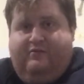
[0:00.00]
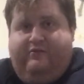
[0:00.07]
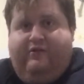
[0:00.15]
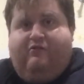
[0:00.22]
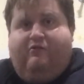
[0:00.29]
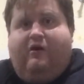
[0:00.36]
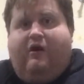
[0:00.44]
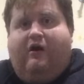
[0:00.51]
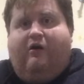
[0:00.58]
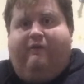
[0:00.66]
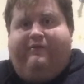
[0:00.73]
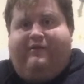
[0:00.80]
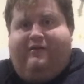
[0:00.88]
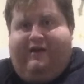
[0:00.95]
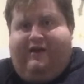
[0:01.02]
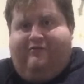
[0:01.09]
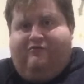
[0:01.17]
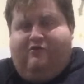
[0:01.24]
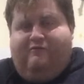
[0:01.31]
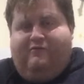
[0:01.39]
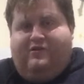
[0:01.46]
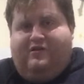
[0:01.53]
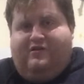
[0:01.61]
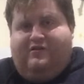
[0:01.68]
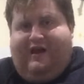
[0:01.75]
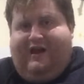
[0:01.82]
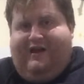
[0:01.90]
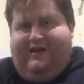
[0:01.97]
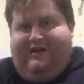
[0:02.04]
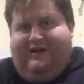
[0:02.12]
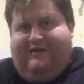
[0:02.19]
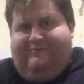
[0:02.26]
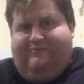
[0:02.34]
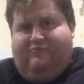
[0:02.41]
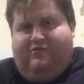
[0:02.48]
little hole in the lounge room, which is a